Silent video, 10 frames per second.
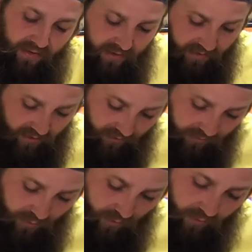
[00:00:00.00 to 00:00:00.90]
of
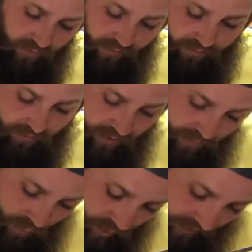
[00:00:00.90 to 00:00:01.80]
your frame
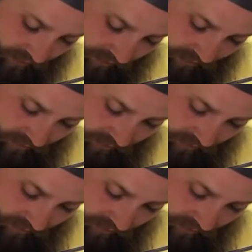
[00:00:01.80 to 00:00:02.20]
wire,